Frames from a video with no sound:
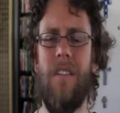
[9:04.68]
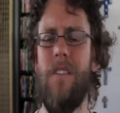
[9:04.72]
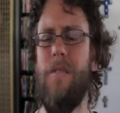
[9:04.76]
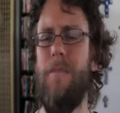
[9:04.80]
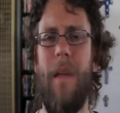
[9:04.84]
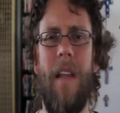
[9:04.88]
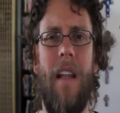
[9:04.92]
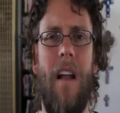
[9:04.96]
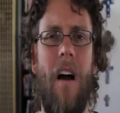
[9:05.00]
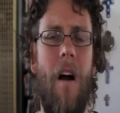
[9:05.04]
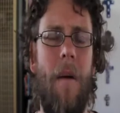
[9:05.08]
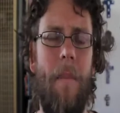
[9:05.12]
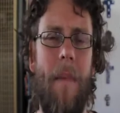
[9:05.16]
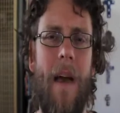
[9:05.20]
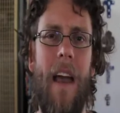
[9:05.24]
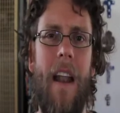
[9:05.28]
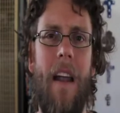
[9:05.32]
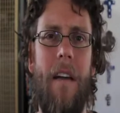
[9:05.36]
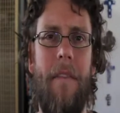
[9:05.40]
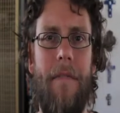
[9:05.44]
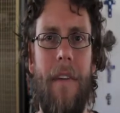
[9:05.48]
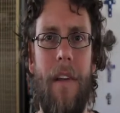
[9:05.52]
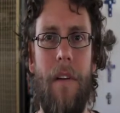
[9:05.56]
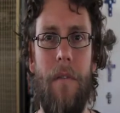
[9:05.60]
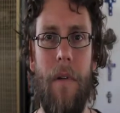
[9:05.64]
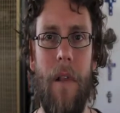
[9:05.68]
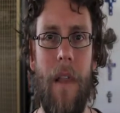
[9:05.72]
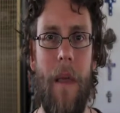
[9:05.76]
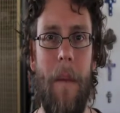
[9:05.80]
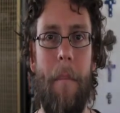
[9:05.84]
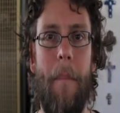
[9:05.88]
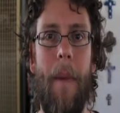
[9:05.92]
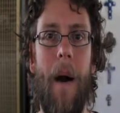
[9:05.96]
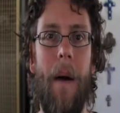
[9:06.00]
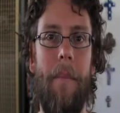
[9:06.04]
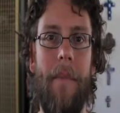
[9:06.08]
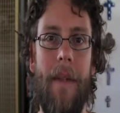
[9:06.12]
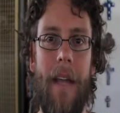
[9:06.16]
just mean, oh man, I feel really
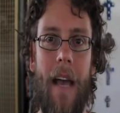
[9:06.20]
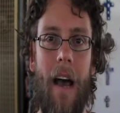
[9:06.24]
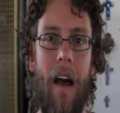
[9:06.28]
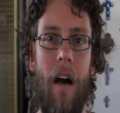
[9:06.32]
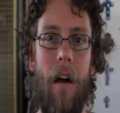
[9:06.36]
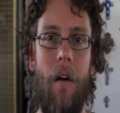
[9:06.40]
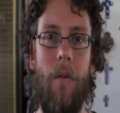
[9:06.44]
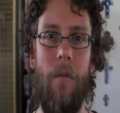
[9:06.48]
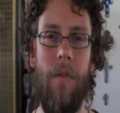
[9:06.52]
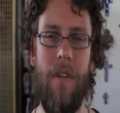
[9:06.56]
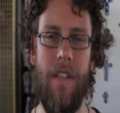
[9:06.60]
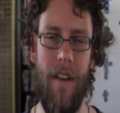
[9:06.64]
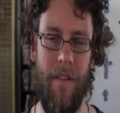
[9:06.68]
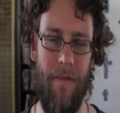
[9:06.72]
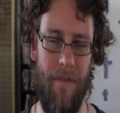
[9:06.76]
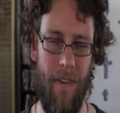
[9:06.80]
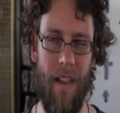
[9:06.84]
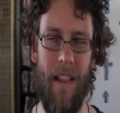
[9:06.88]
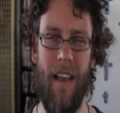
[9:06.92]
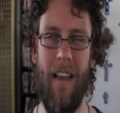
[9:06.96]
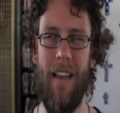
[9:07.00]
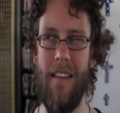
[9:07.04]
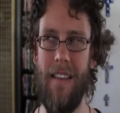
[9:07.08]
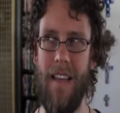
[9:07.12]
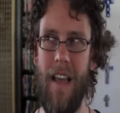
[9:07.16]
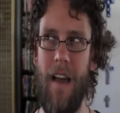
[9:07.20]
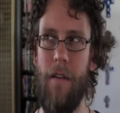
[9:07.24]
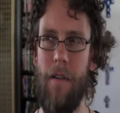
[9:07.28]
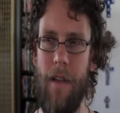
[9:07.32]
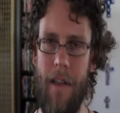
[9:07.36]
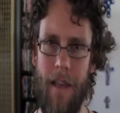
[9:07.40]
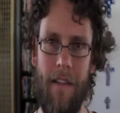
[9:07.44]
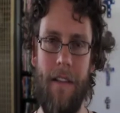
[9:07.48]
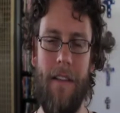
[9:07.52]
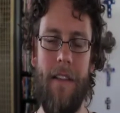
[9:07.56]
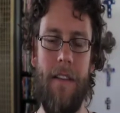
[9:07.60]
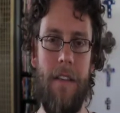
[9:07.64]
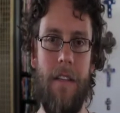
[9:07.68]
bummed out, which I feel like is how
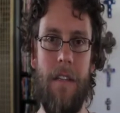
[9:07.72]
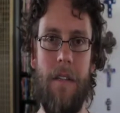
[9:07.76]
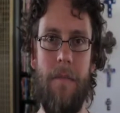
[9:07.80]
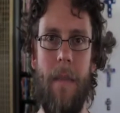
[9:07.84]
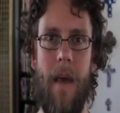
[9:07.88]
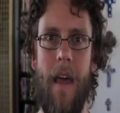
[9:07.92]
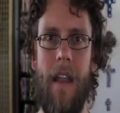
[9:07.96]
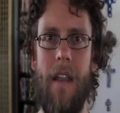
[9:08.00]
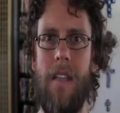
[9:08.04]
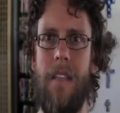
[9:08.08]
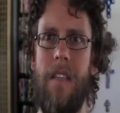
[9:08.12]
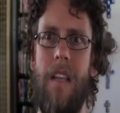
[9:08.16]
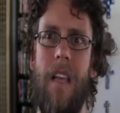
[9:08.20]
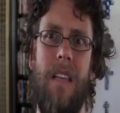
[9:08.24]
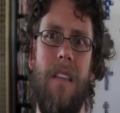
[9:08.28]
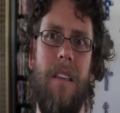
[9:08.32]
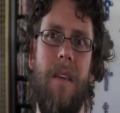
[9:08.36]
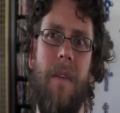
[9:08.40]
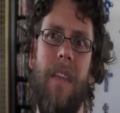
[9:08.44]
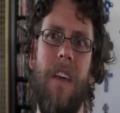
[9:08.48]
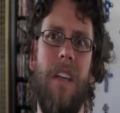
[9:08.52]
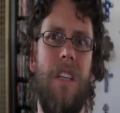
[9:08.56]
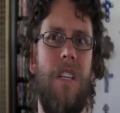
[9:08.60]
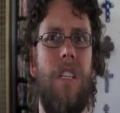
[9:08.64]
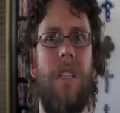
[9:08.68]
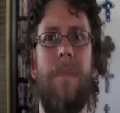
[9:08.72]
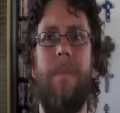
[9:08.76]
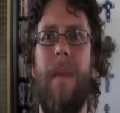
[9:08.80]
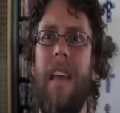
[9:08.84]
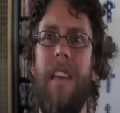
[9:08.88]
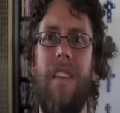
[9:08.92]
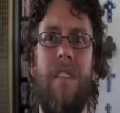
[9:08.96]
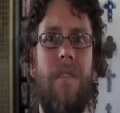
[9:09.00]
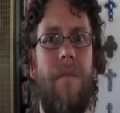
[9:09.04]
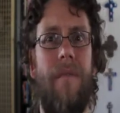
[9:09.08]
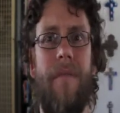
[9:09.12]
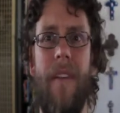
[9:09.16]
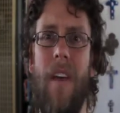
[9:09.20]
guilt is just meant. It's like something that just
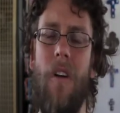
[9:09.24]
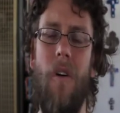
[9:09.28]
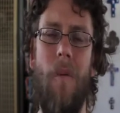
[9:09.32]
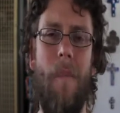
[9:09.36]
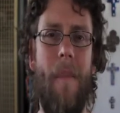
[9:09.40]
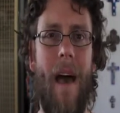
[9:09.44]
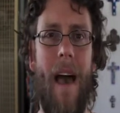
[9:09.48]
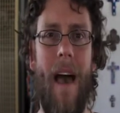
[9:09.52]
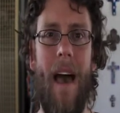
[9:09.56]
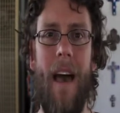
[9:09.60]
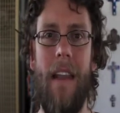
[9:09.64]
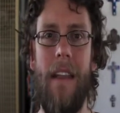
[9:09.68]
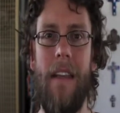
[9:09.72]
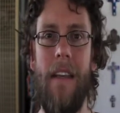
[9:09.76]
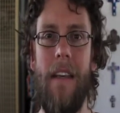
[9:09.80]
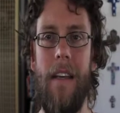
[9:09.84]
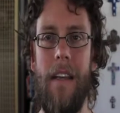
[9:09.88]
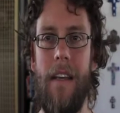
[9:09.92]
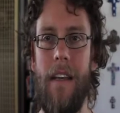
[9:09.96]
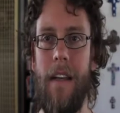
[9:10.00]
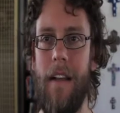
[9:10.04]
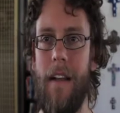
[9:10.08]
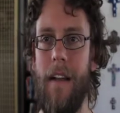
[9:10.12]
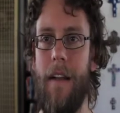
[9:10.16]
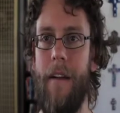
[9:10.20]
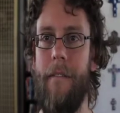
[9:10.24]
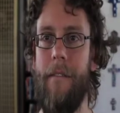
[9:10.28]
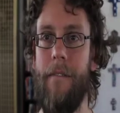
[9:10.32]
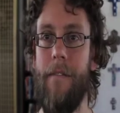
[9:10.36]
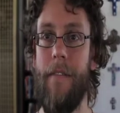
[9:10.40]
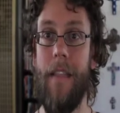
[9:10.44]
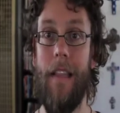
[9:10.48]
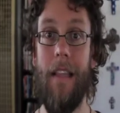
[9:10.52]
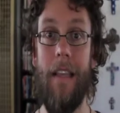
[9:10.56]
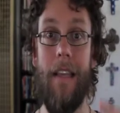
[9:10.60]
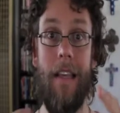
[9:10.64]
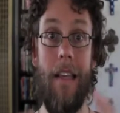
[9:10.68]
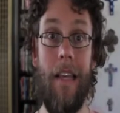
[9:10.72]
makes you feel bad.
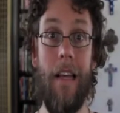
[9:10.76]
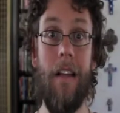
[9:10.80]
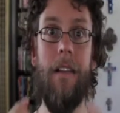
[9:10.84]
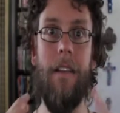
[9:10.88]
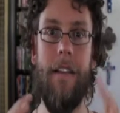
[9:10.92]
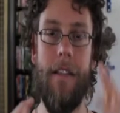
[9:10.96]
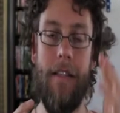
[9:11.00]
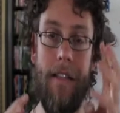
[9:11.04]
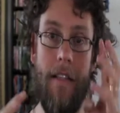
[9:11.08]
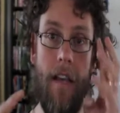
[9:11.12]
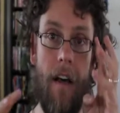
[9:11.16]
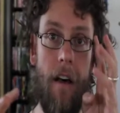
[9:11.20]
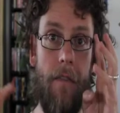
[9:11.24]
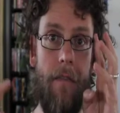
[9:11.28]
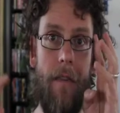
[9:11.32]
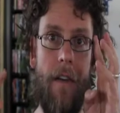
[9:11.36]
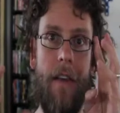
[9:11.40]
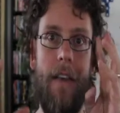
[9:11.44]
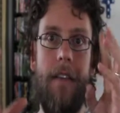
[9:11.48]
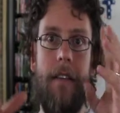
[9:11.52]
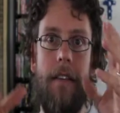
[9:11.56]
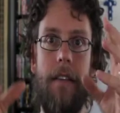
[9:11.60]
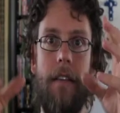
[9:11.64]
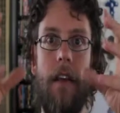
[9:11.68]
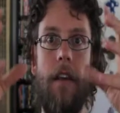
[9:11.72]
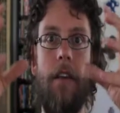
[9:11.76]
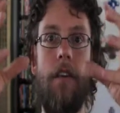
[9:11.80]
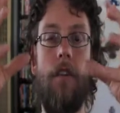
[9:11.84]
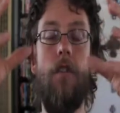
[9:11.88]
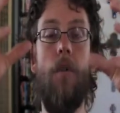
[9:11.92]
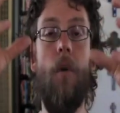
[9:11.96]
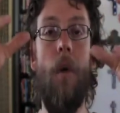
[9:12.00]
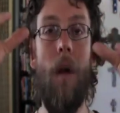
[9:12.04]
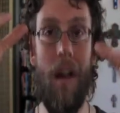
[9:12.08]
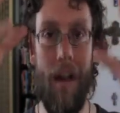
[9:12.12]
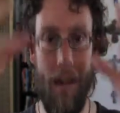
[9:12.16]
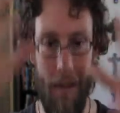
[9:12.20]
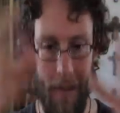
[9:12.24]
Guilt itself is,
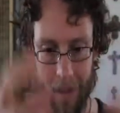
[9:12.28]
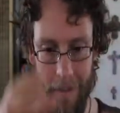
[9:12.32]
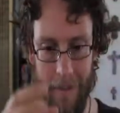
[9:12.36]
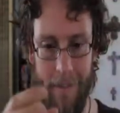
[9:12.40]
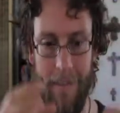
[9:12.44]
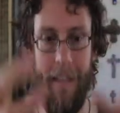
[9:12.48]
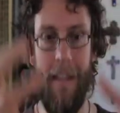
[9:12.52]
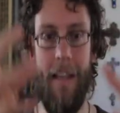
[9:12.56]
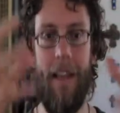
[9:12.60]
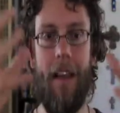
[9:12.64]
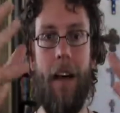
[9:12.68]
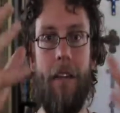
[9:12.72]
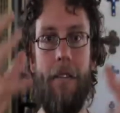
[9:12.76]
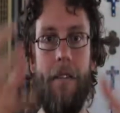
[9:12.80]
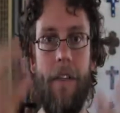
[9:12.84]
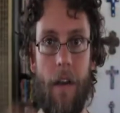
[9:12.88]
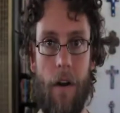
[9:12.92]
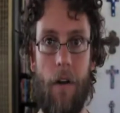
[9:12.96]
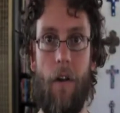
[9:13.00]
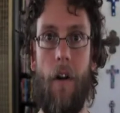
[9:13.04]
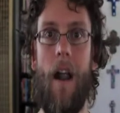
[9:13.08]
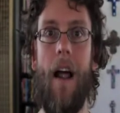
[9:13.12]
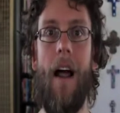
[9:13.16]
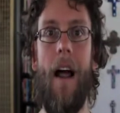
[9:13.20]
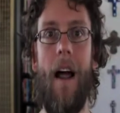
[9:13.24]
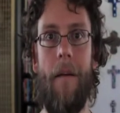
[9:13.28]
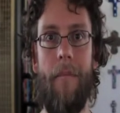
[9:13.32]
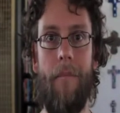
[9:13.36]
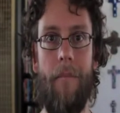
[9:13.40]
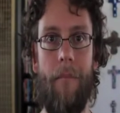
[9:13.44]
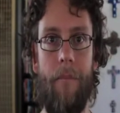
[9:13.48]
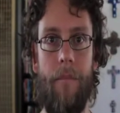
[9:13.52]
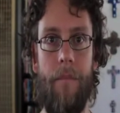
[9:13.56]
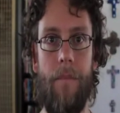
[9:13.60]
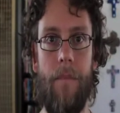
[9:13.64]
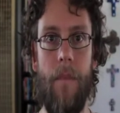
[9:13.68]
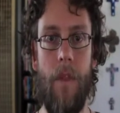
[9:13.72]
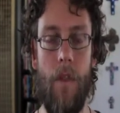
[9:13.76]
you are guilty of the crime.
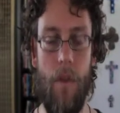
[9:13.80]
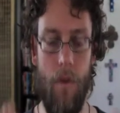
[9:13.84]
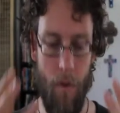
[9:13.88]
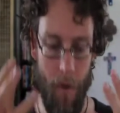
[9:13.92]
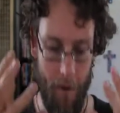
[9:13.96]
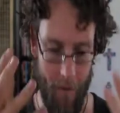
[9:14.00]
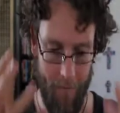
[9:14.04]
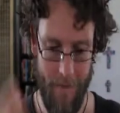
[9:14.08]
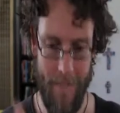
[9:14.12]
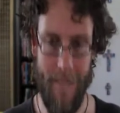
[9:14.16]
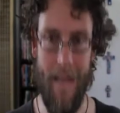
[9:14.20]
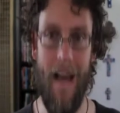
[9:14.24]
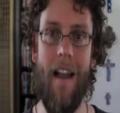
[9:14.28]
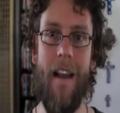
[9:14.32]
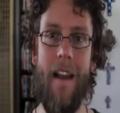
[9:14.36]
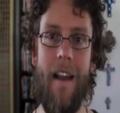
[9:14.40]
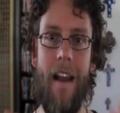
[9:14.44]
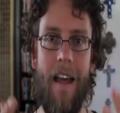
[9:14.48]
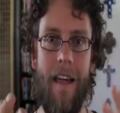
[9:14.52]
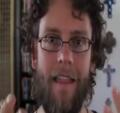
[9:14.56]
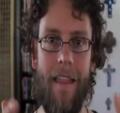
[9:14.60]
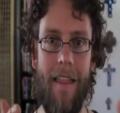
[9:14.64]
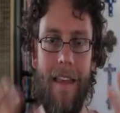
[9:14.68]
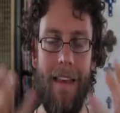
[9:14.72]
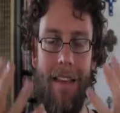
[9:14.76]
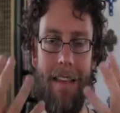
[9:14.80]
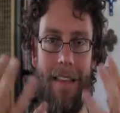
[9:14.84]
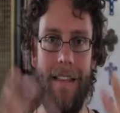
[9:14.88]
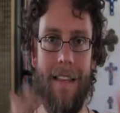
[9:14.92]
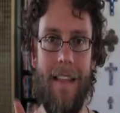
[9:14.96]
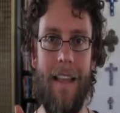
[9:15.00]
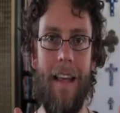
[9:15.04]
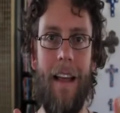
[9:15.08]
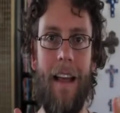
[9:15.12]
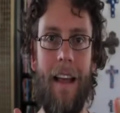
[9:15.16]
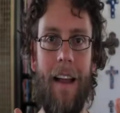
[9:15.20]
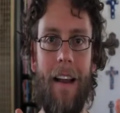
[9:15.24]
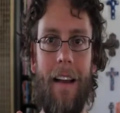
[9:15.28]
You have done this
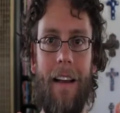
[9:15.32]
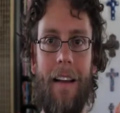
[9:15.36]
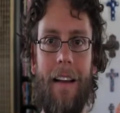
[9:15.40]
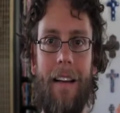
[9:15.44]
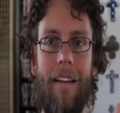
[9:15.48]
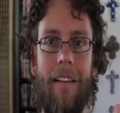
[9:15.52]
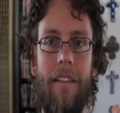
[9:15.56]
thing.